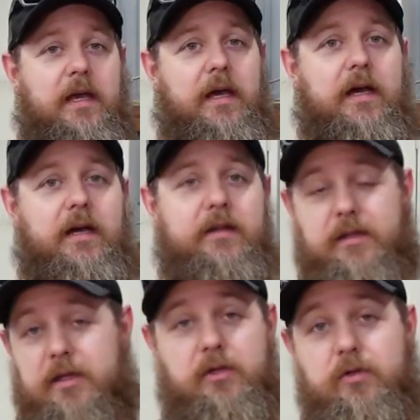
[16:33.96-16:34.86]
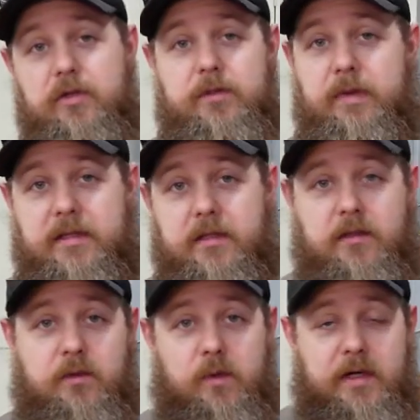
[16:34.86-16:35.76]
The conclusion
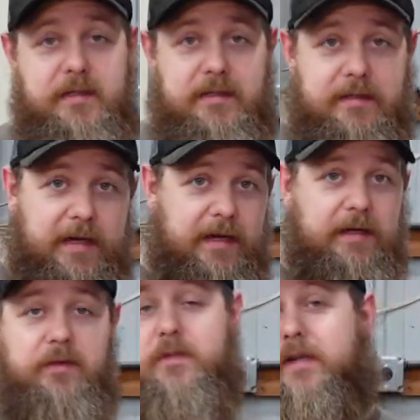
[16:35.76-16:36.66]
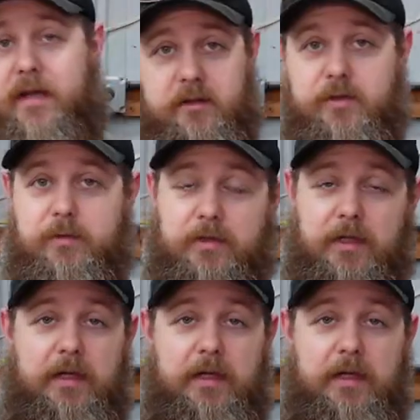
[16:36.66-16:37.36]
basically was that it was negligible.